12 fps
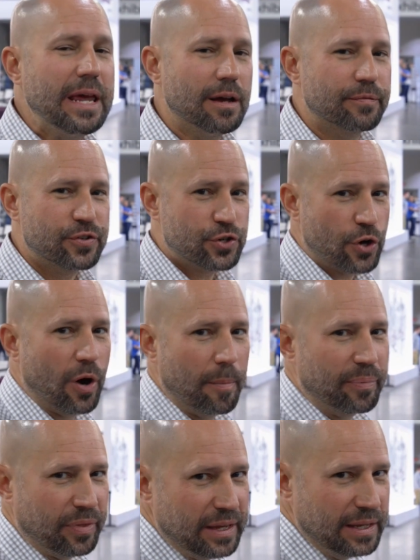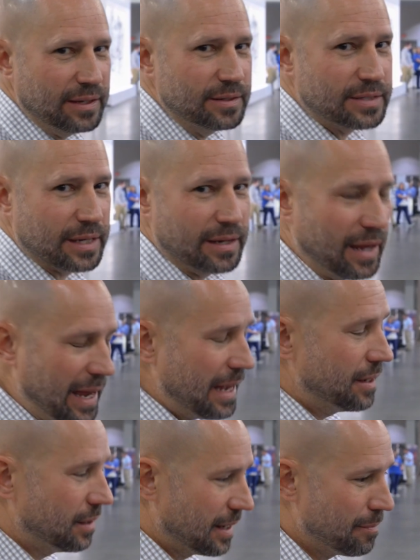of sharp things and
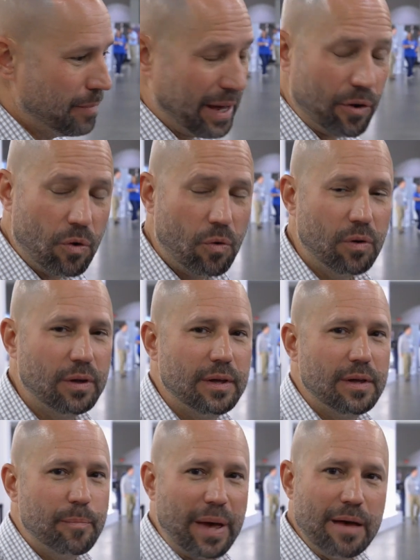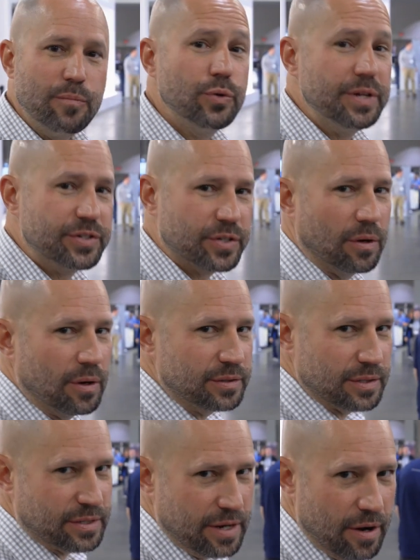handling metal, Pat Mooney Saws
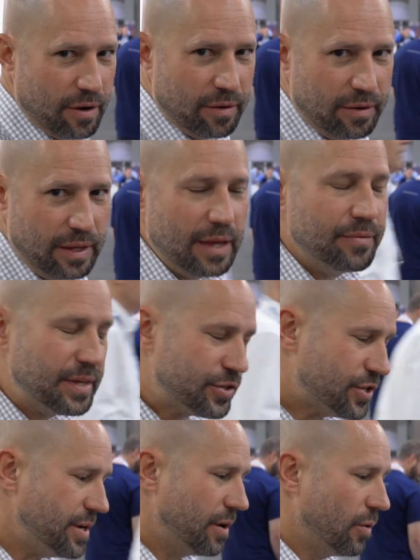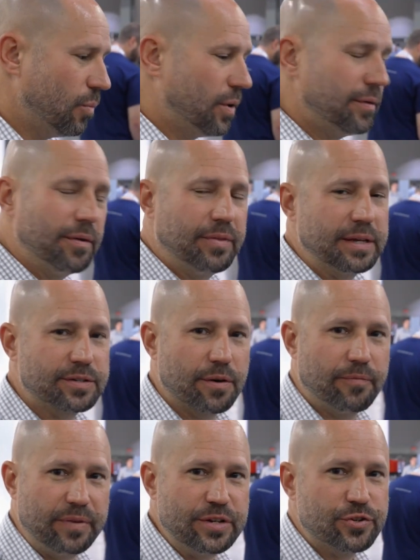is here, and this year one of the things they're
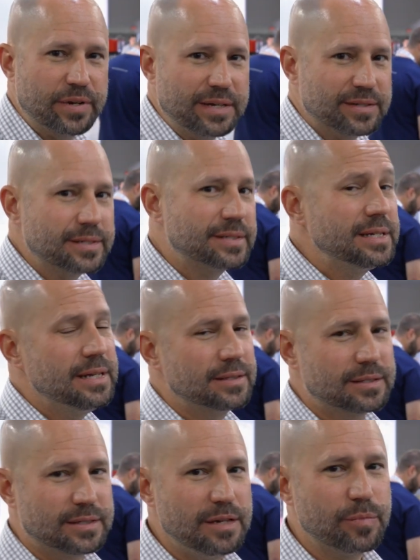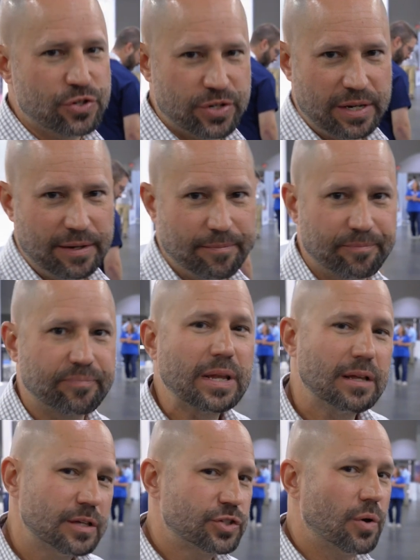featuring is a CNC machine.
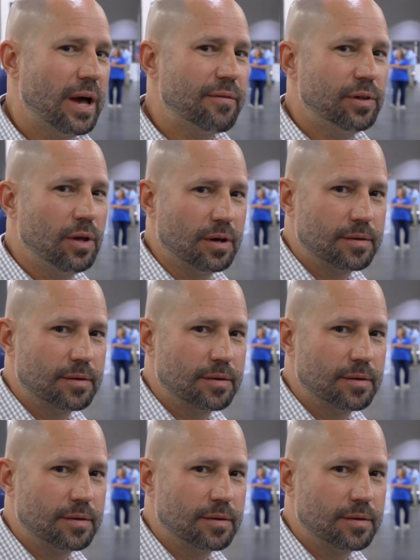Let's go have a look.